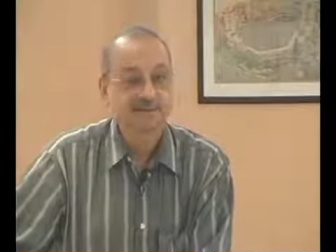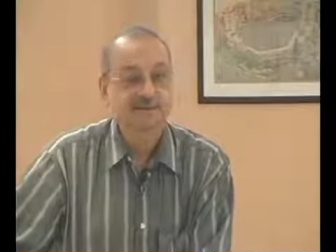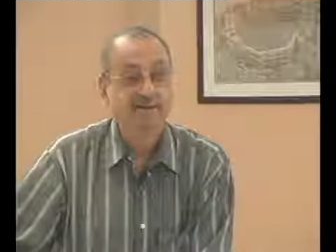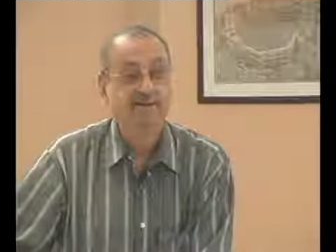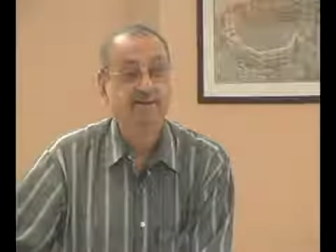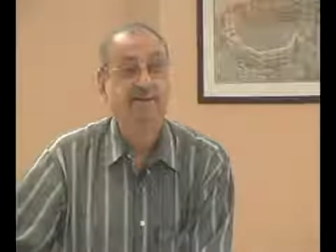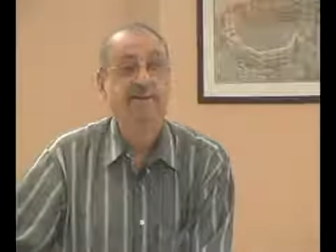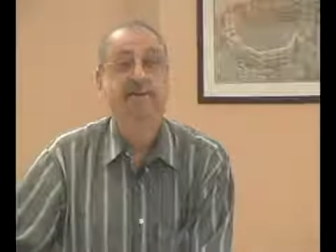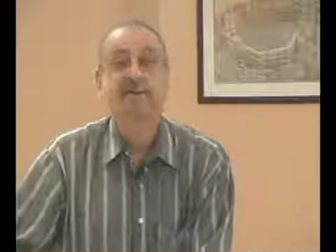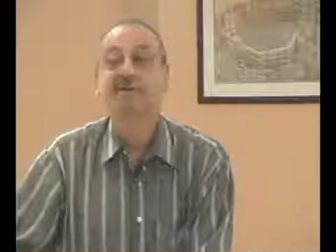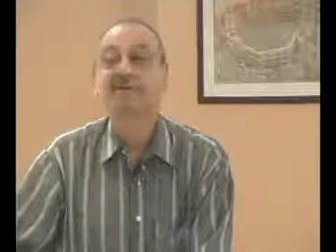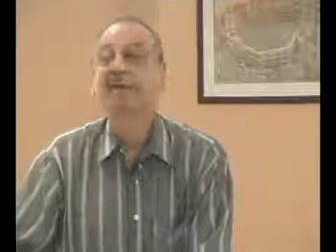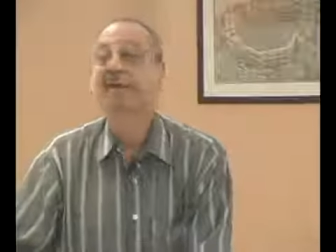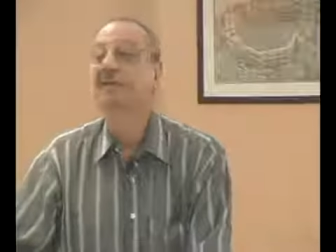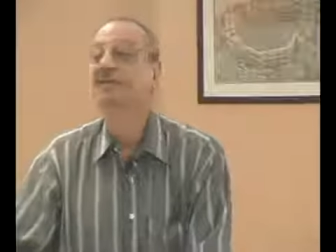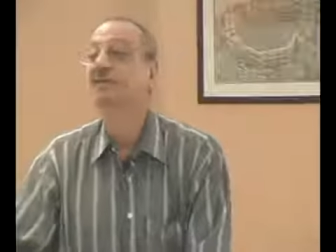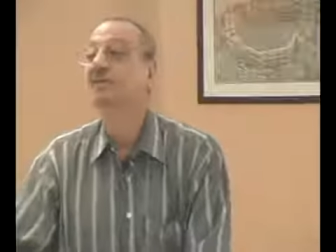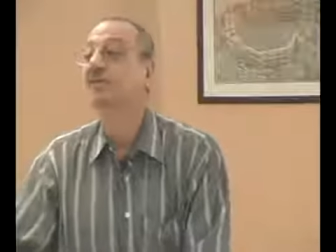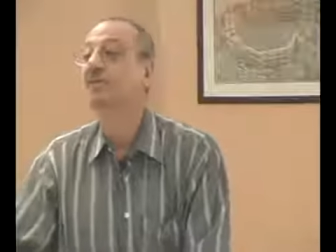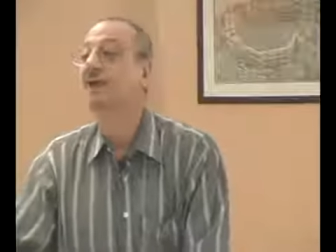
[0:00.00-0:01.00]

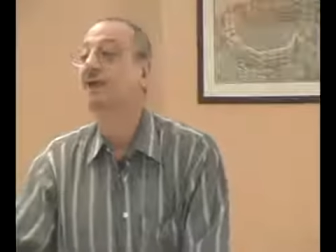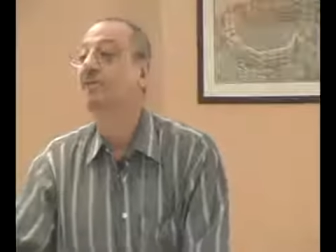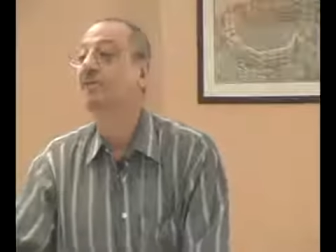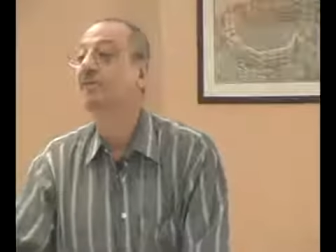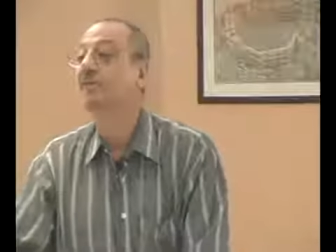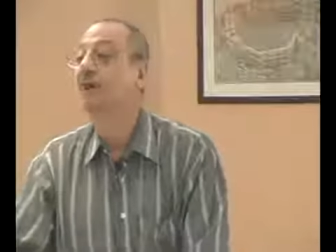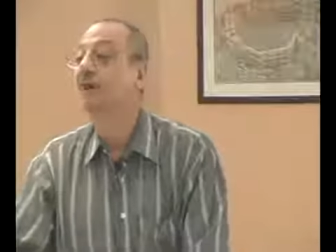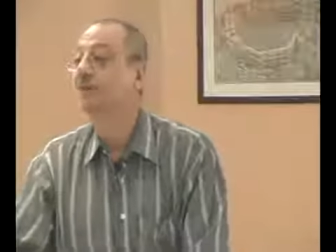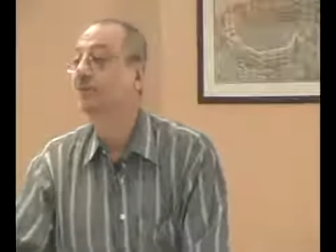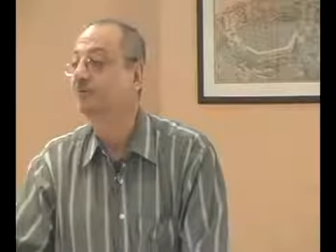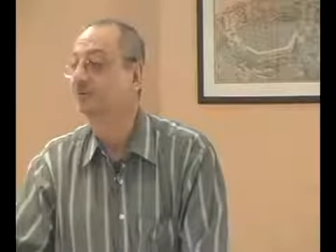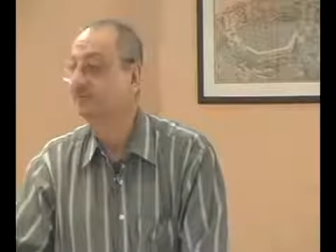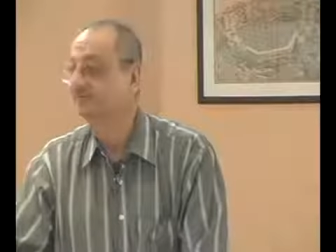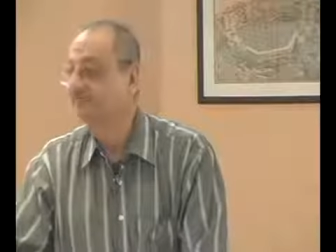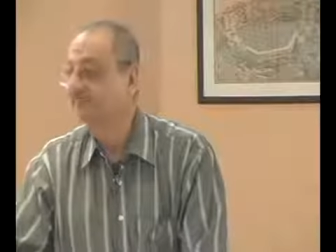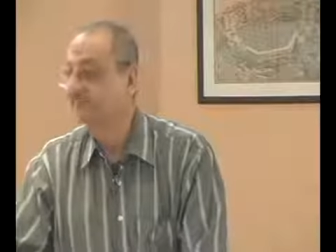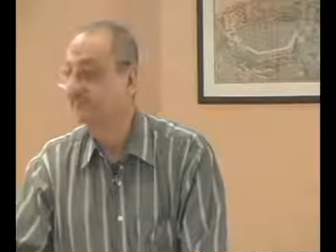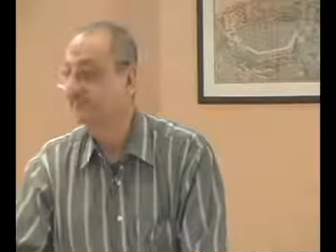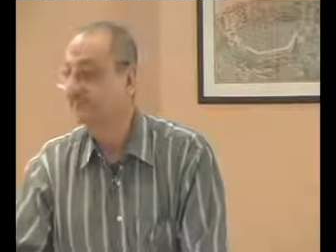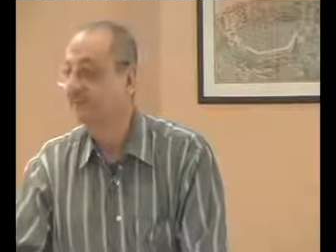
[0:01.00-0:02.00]
Declension of noun.
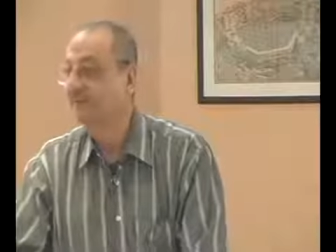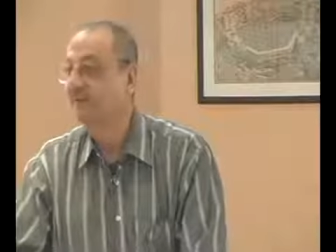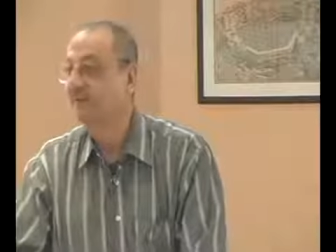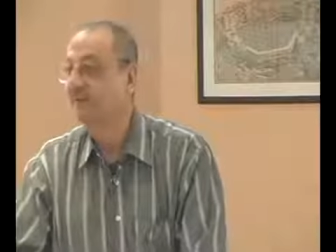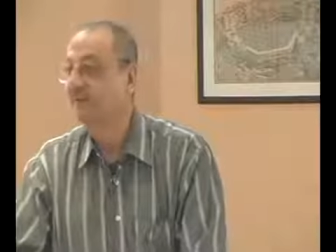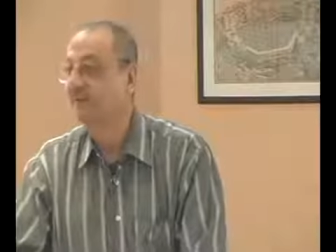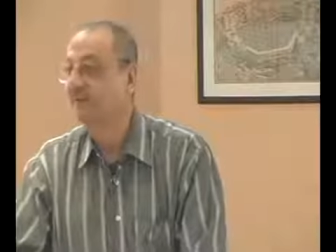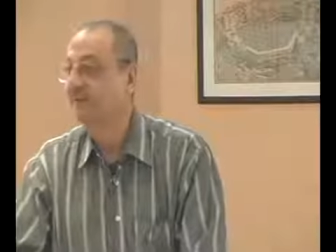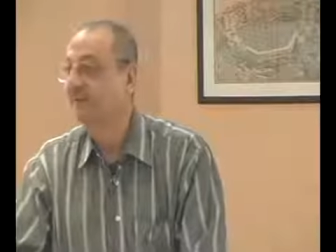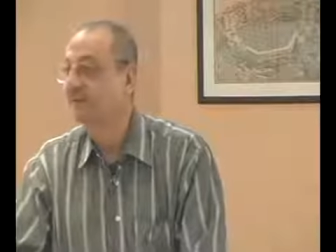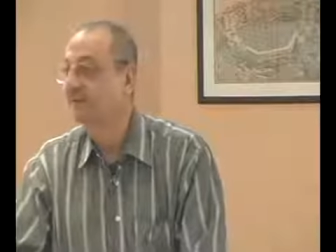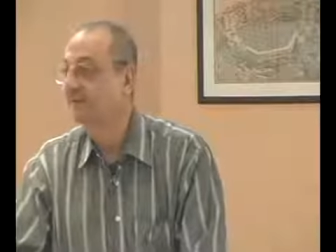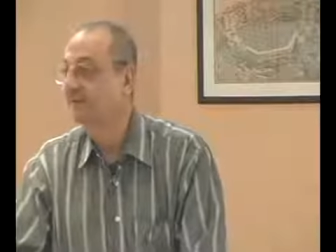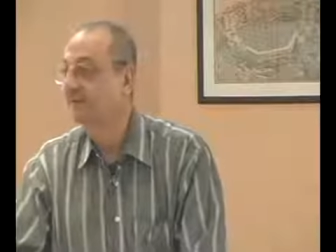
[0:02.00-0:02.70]
In Arabic,